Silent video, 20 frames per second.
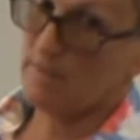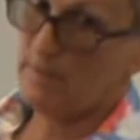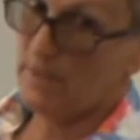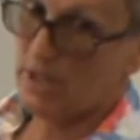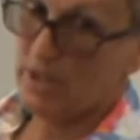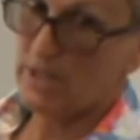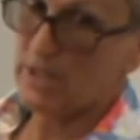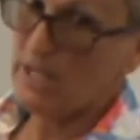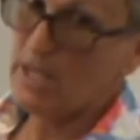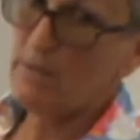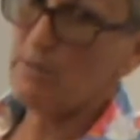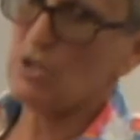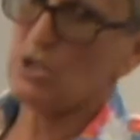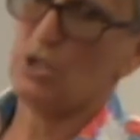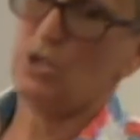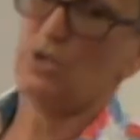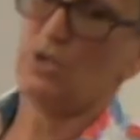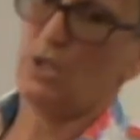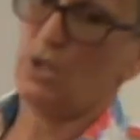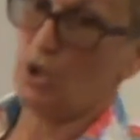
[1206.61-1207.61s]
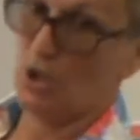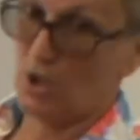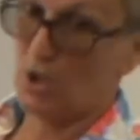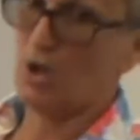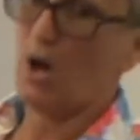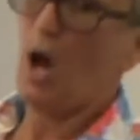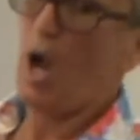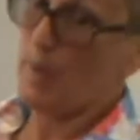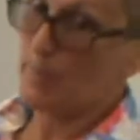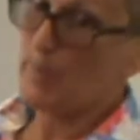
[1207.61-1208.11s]
Mary Lee was using,
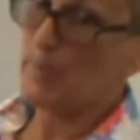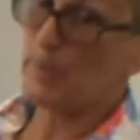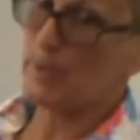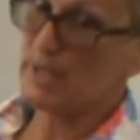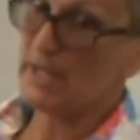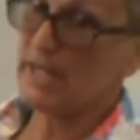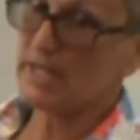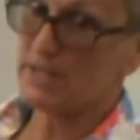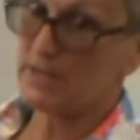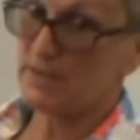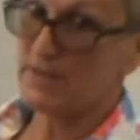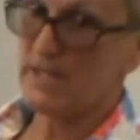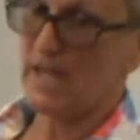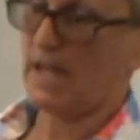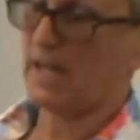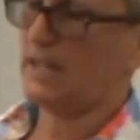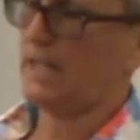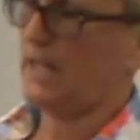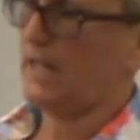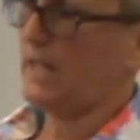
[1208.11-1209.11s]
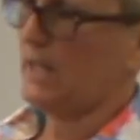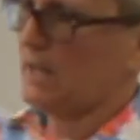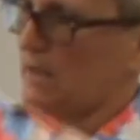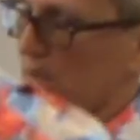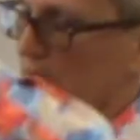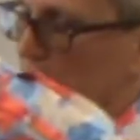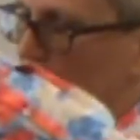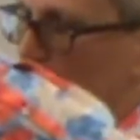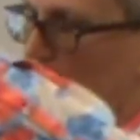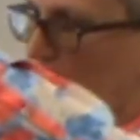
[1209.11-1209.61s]
her upper protective technique.
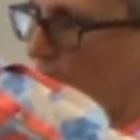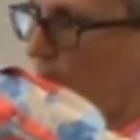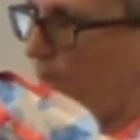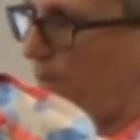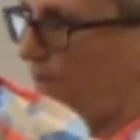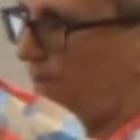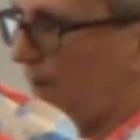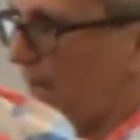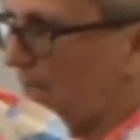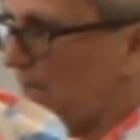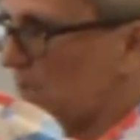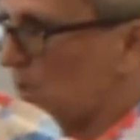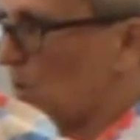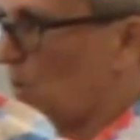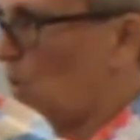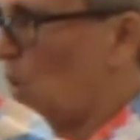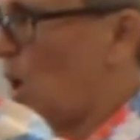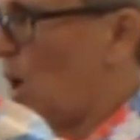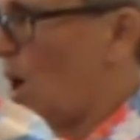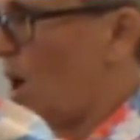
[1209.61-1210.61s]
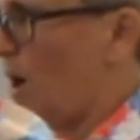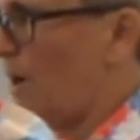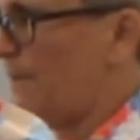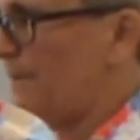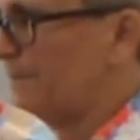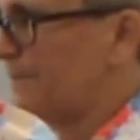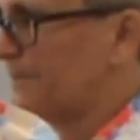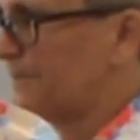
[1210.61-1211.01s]
So he finds the wall,